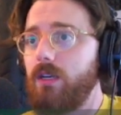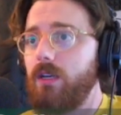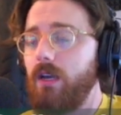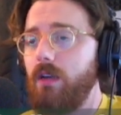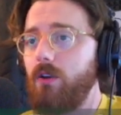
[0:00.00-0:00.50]

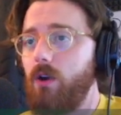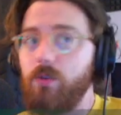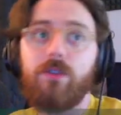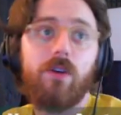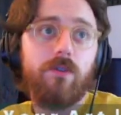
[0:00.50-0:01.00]
and
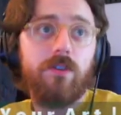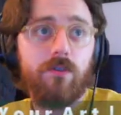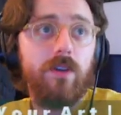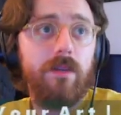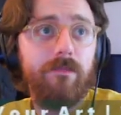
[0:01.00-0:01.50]
also
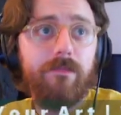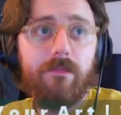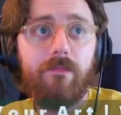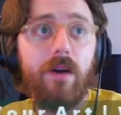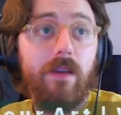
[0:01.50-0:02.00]
stream,
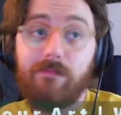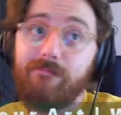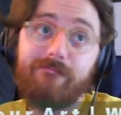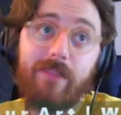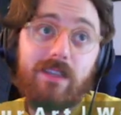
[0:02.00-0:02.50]
but
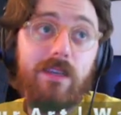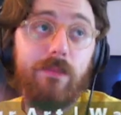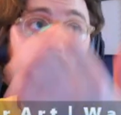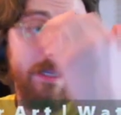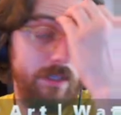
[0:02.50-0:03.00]
it seems
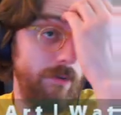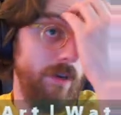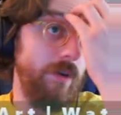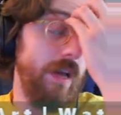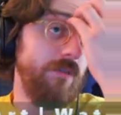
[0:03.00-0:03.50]
like it's doing
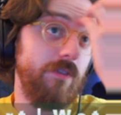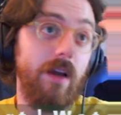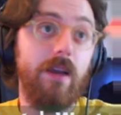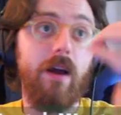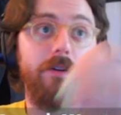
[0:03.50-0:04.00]
okay for right
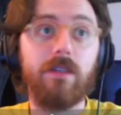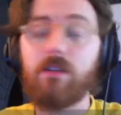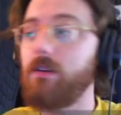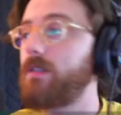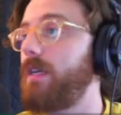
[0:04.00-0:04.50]
now. And as
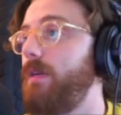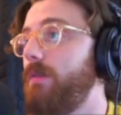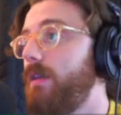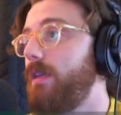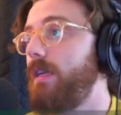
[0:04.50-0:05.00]
long as I keep it
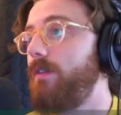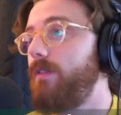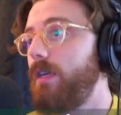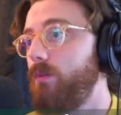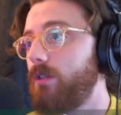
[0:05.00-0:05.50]
in
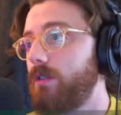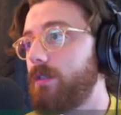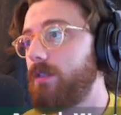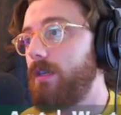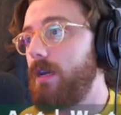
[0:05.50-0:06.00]
Eevee, which
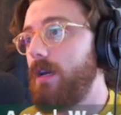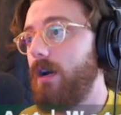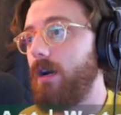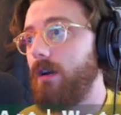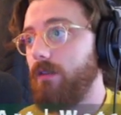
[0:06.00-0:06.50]
is
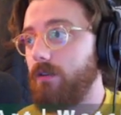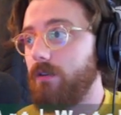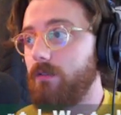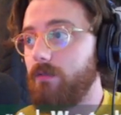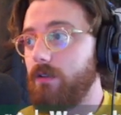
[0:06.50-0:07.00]
the
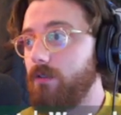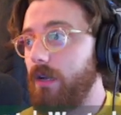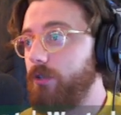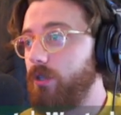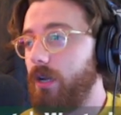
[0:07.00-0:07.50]
current render
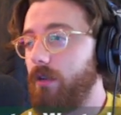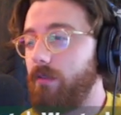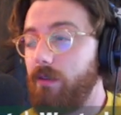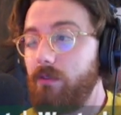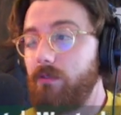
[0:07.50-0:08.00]
engine, I
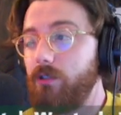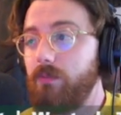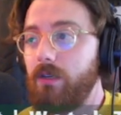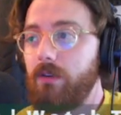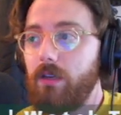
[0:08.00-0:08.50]
think we should
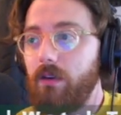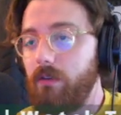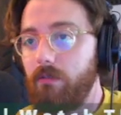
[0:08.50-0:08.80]
be okay.